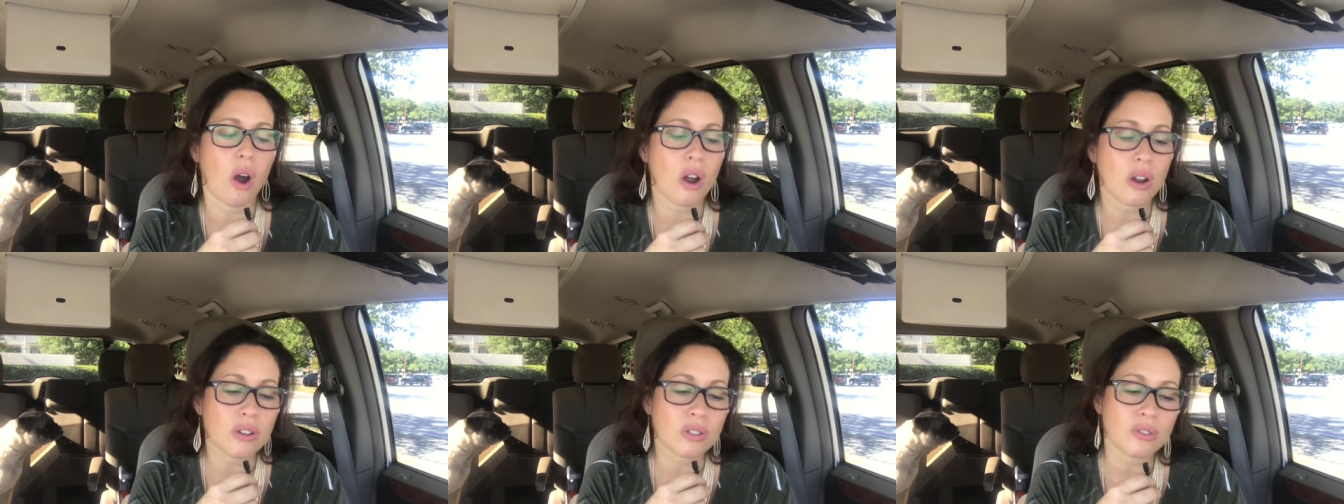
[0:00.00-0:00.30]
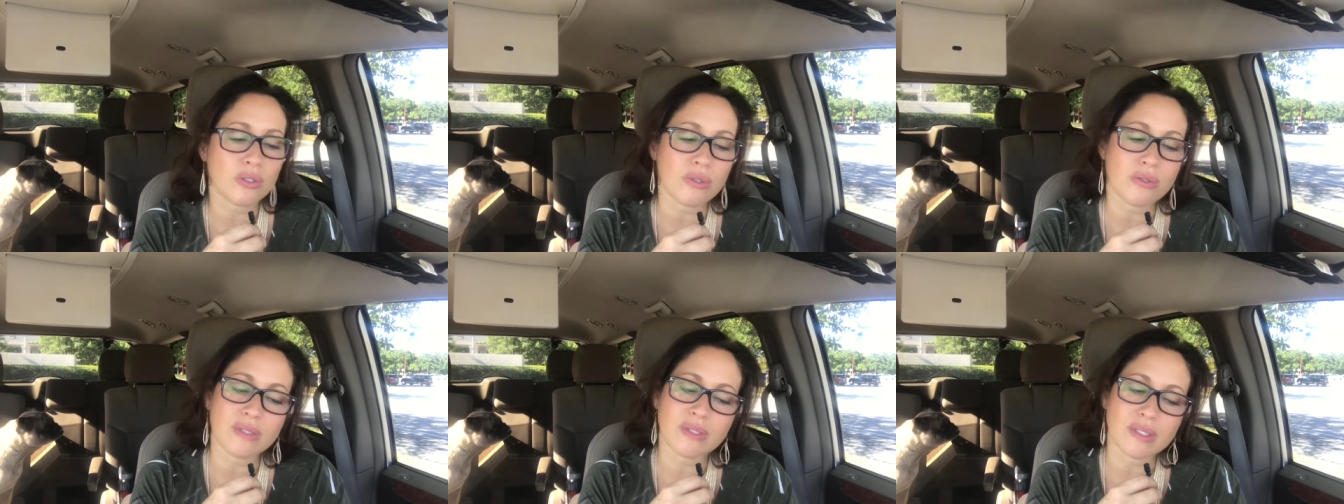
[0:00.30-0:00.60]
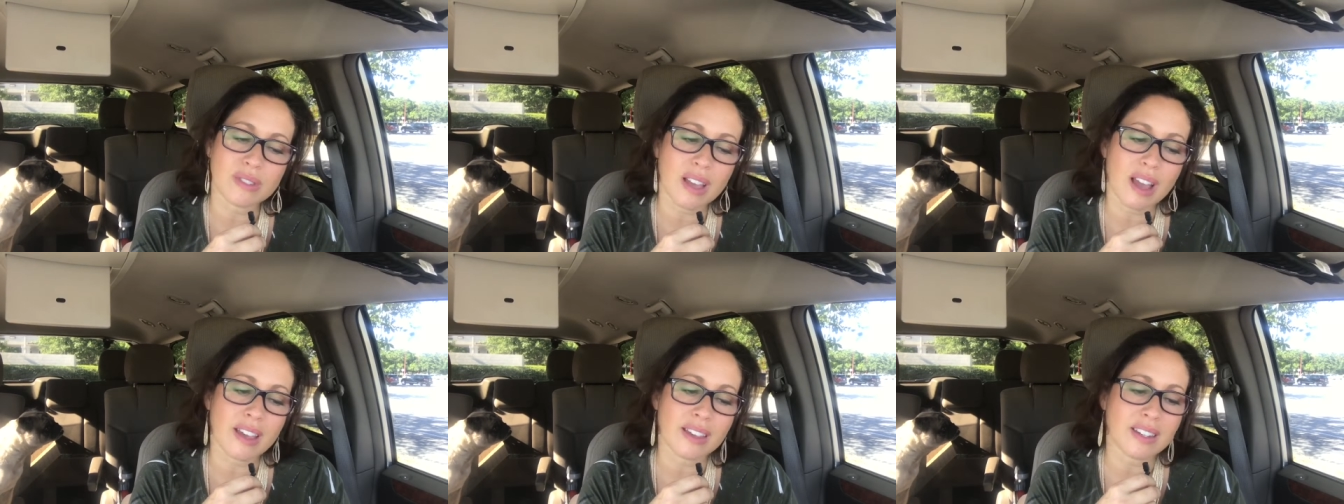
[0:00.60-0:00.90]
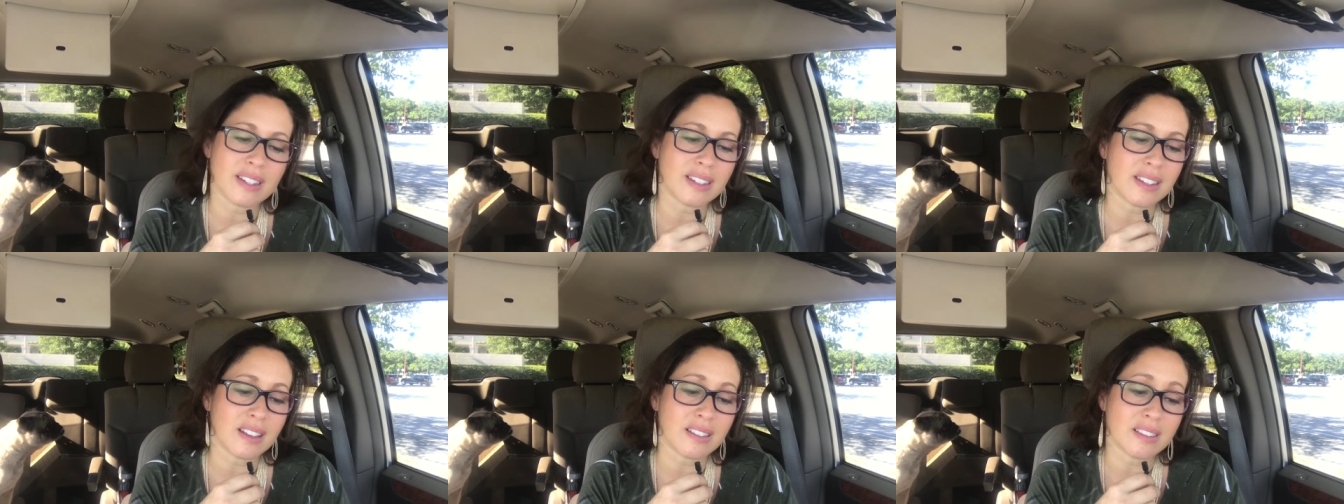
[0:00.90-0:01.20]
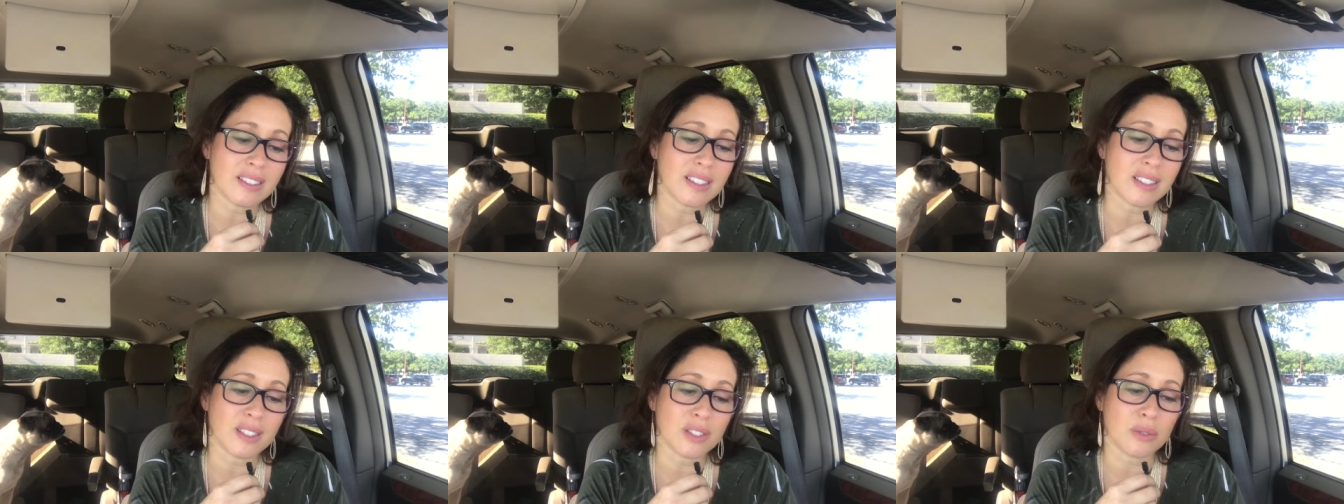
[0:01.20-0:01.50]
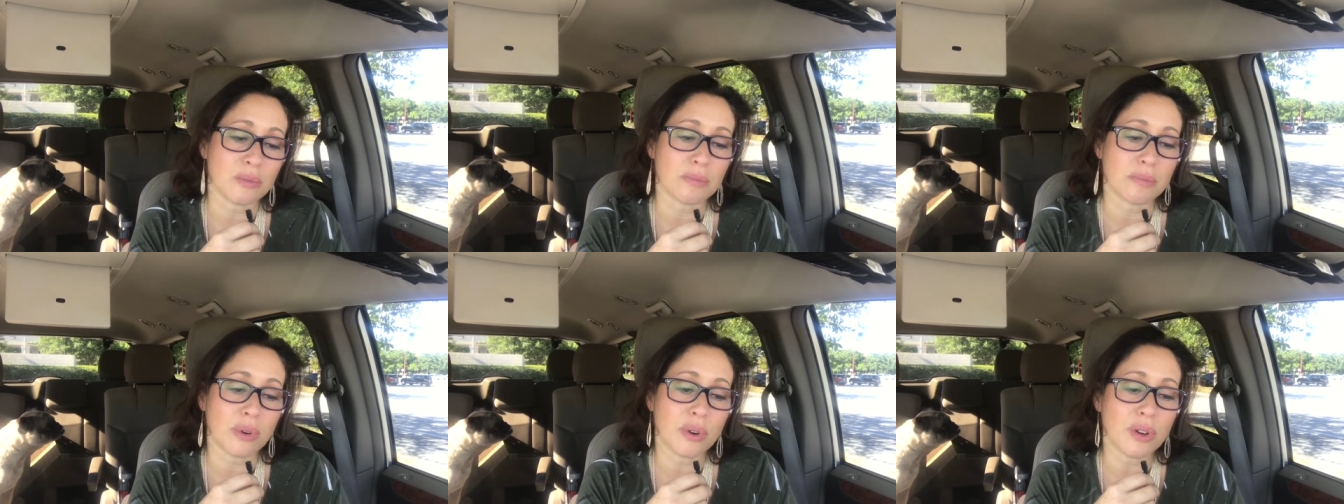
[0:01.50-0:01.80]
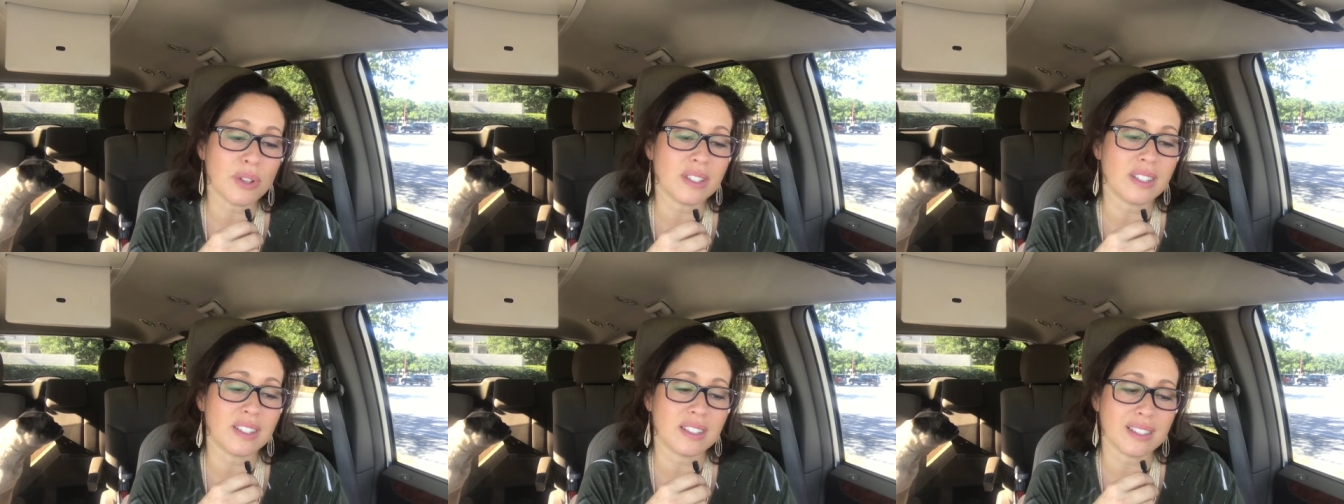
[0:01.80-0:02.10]
Our society tells us to
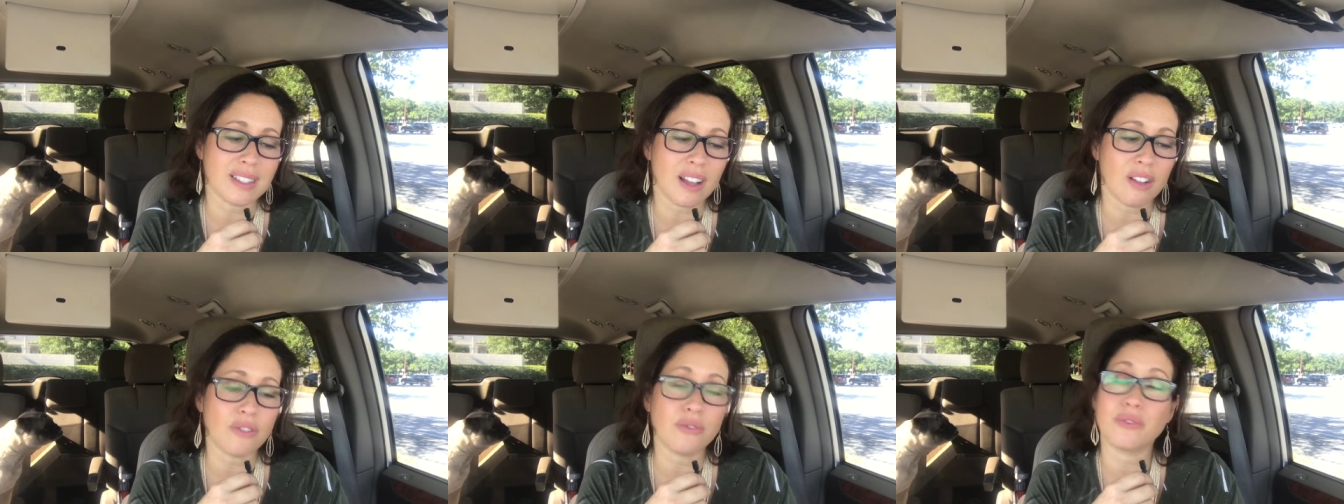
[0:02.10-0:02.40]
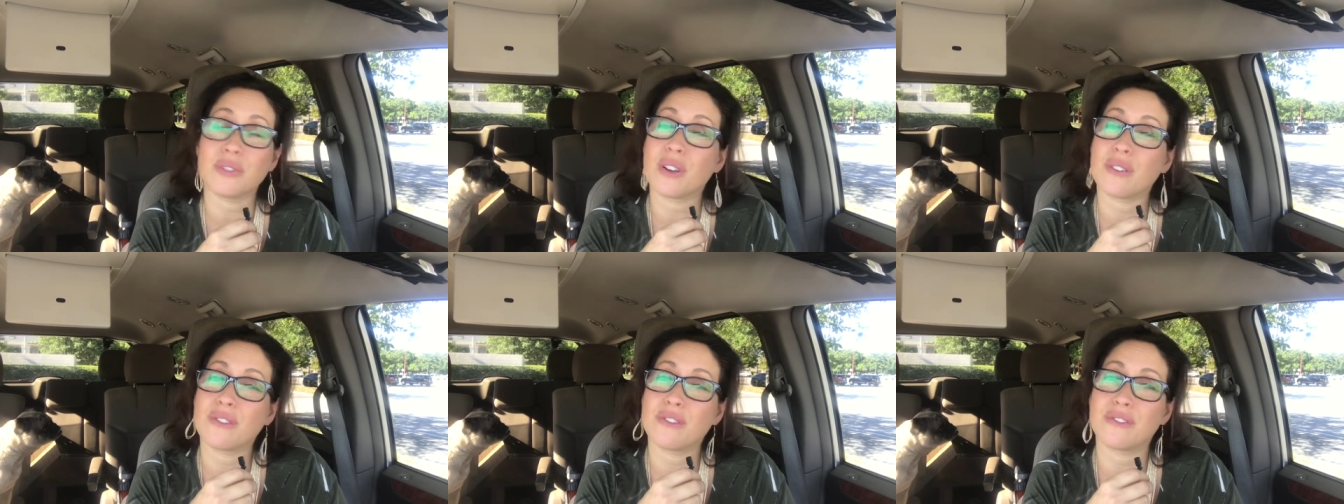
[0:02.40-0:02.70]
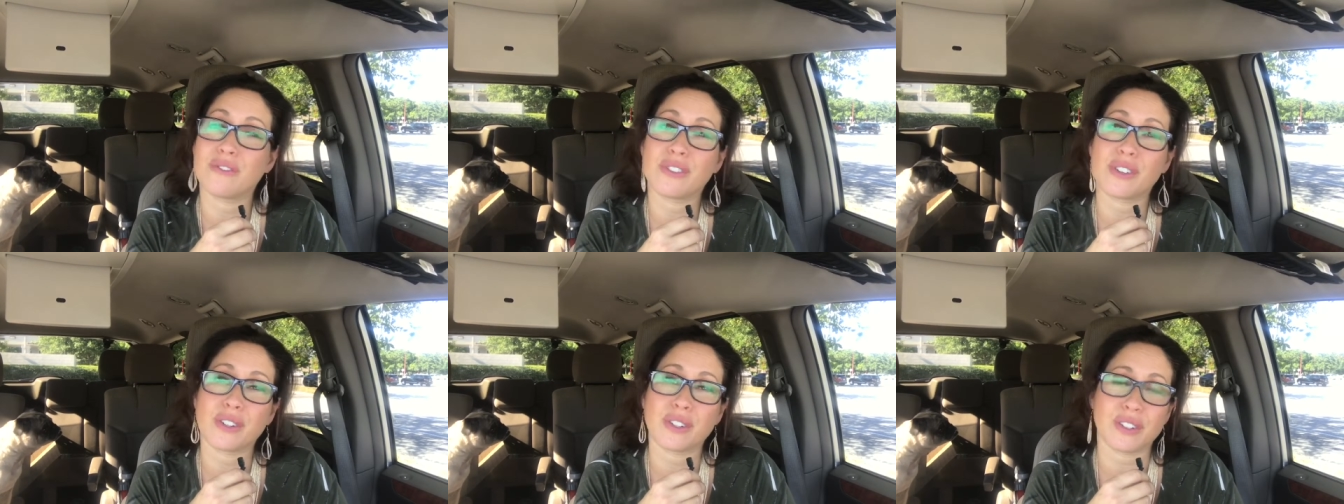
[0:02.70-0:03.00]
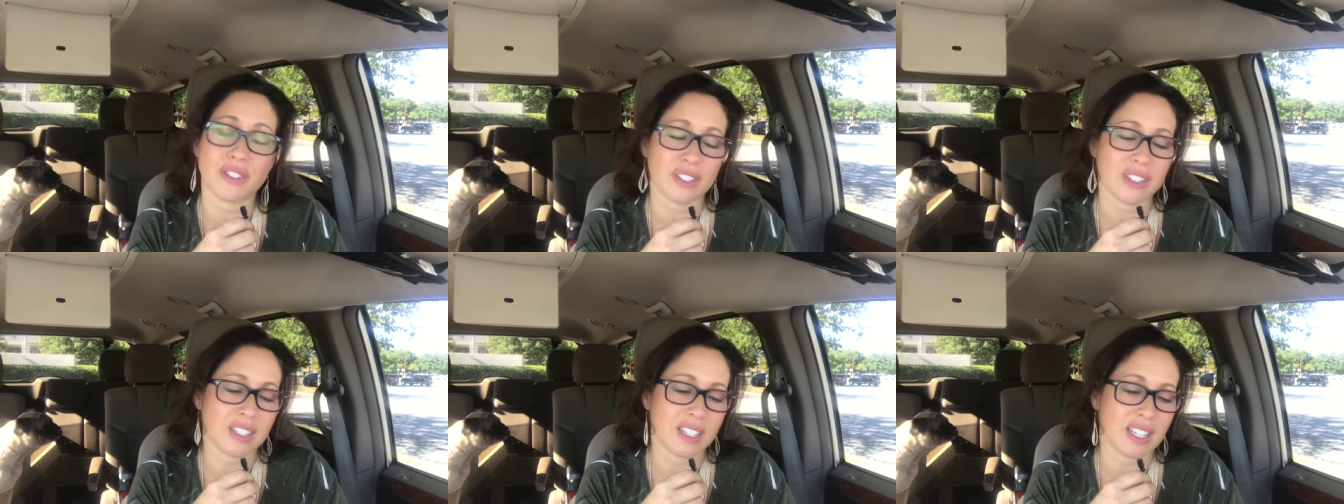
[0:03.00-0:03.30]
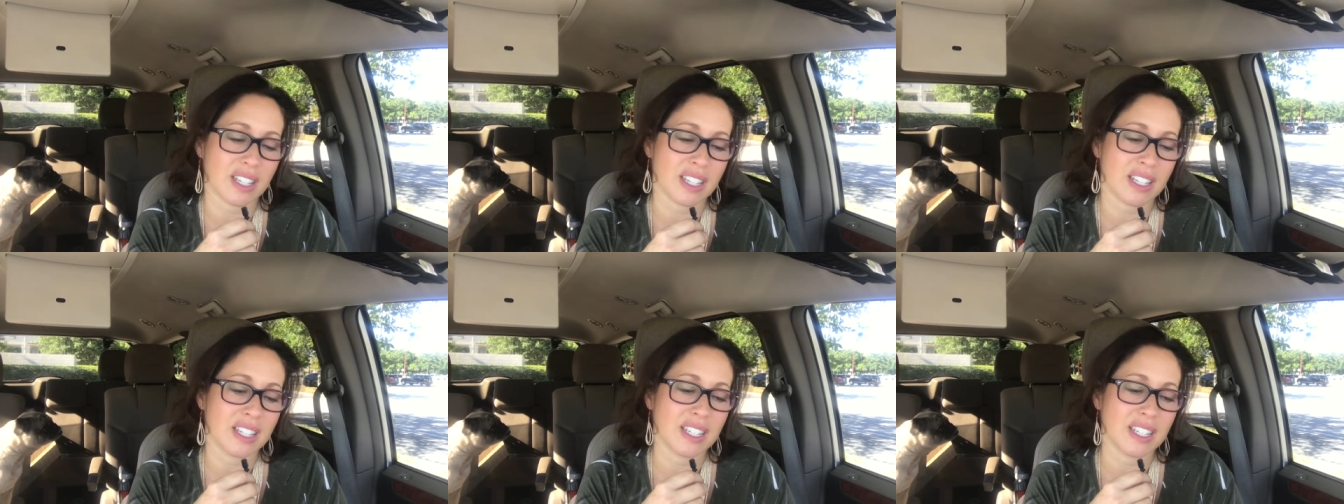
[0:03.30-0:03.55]
put self first,